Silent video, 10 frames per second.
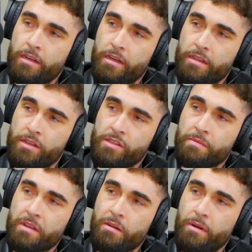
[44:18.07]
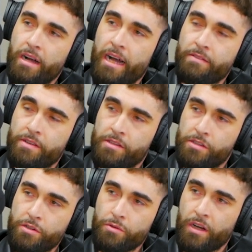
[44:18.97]
Mm. There's something about having
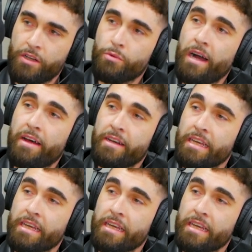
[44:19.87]
two a duality.